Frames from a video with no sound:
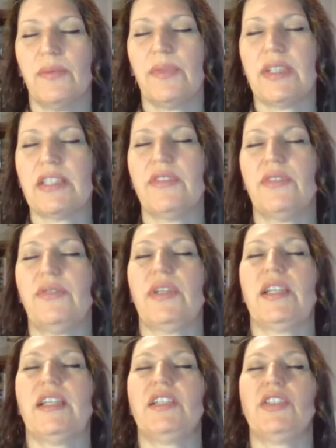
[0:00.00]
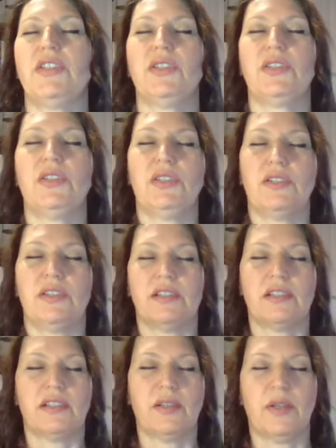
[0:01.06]
Just feel free to
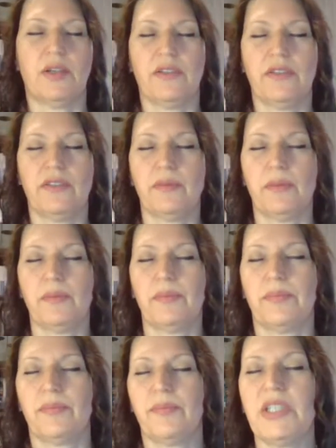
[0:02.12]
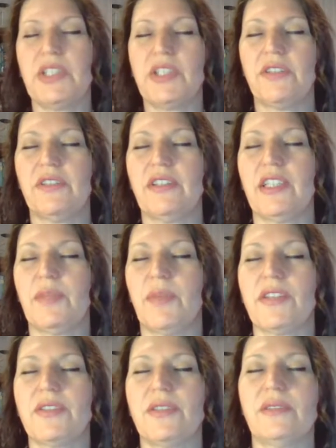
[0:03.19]
picture in the
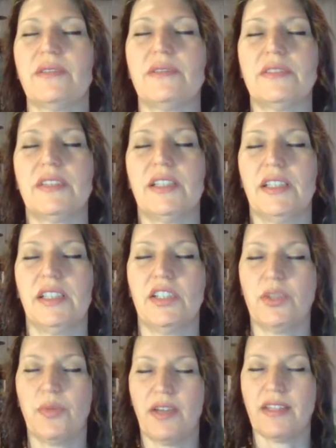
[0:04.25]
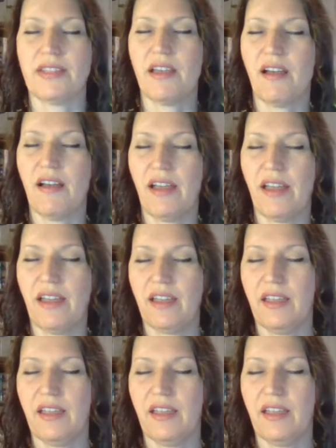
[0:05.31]
imaginal, in your mind's eye,